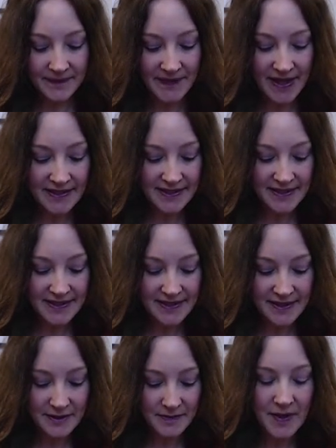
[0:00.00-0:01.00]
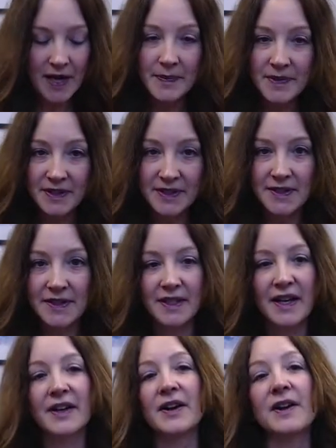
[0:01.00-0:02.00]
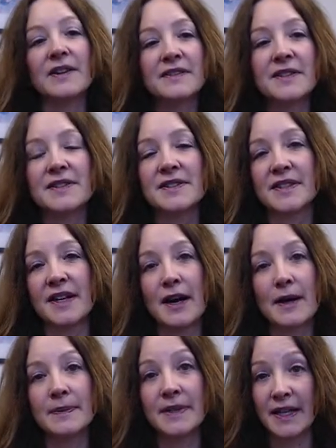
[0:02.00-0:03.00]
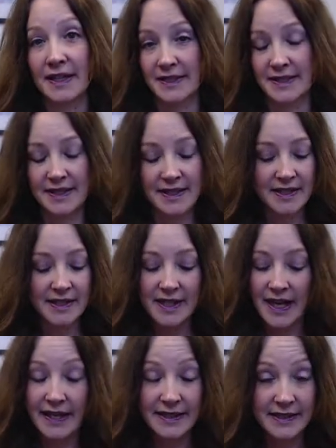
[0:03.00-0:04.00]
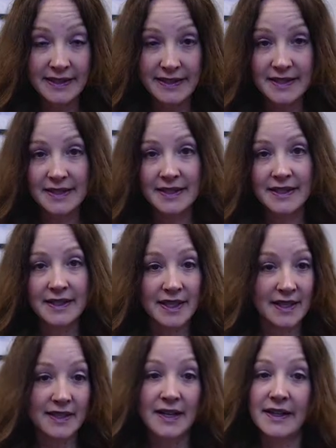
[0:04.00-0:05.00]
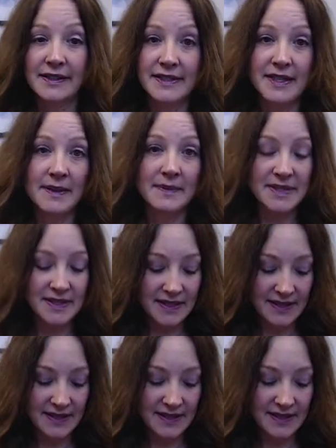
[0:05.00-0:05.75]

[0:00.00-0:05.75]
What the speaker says: ideas that are popular or not, all of those are complex ideas and concepts.